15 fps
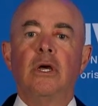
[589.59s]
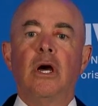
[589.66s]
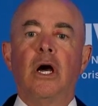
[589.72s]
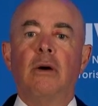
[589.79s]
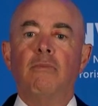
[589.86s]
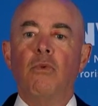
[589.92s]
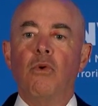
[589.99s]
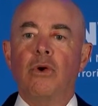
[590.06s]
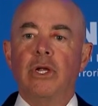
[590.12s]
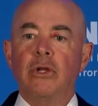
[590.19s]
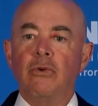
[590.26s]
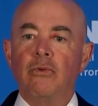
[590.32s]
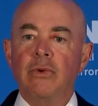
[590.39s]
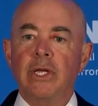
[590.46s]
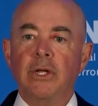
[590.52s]
more
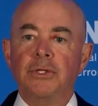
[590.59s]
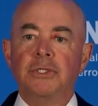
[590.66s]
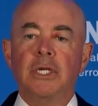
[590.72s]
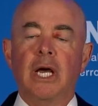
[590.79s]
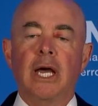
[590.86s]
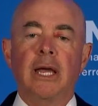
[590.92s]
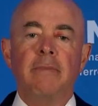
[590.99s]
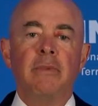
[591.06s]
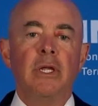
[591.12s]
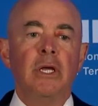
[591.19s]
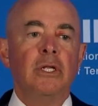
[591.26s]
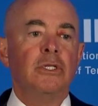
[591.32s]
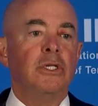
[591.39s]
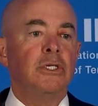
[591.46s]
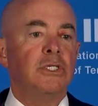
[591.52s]
in real time
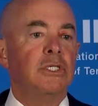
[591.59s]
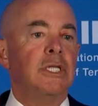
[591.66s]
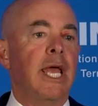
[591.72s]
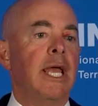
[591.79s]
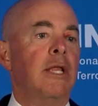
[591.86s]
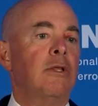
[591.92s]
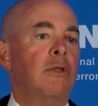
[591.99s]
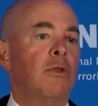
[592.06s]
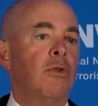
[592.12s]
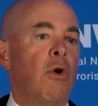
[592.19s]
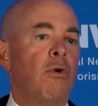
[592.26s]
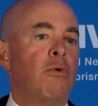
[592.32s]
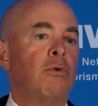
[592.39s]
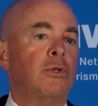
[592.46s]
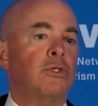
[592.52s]
to state,
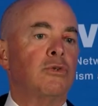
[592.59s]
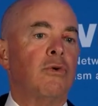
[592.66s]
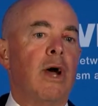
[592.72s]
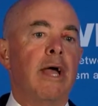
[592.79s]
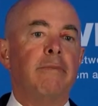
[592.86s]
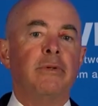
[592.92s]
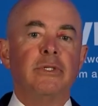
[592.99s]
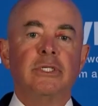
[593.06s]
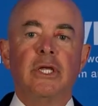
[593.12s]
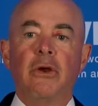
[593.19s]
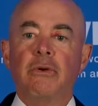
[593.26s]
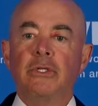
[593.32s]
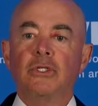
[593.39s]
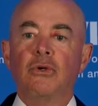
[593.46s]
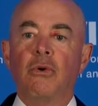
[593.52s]
local, tribal,
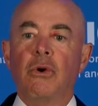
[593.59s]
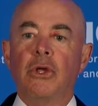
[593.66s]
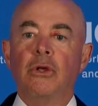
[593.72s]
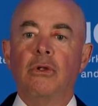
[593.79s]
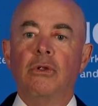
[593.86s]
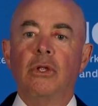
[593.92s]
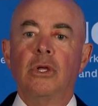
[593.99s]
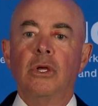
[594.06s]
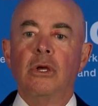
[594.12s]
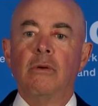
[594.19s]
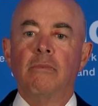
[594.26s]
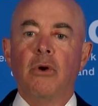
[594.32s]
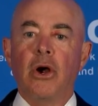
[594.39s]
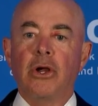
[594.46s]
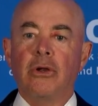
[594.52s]
territorial
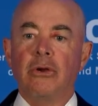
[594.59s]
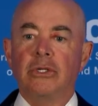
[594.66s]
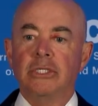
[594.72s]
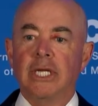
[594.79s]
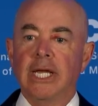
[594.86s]
partners.